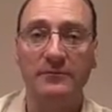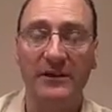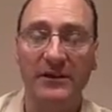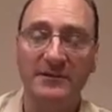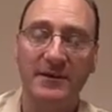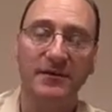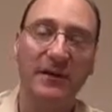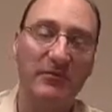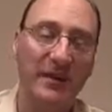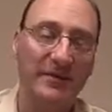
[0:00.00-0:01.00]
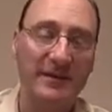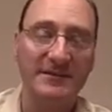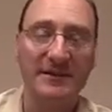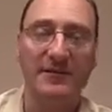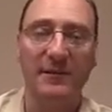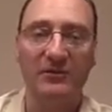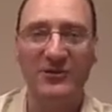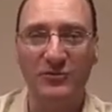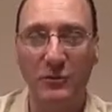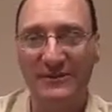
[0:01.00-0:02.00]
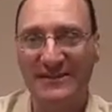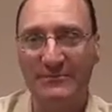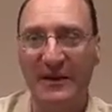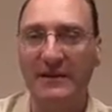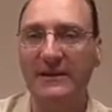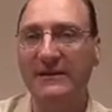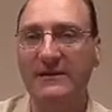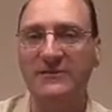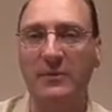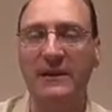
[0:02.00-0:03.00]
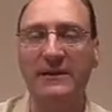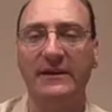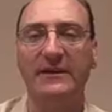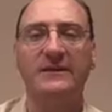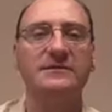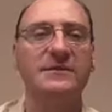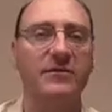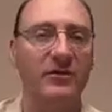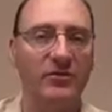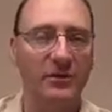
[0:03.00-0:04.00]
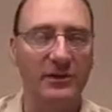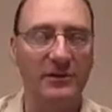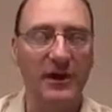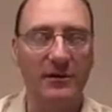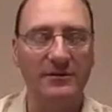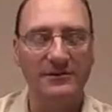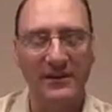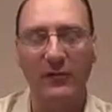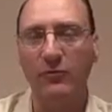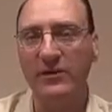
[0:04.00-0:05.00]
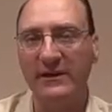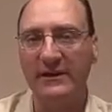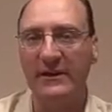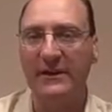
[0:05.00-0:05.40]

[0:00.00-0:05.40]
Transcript: Now, here's the other thing. Everybody thinks that the government is, quote, spending this money, $700 billion. Not really.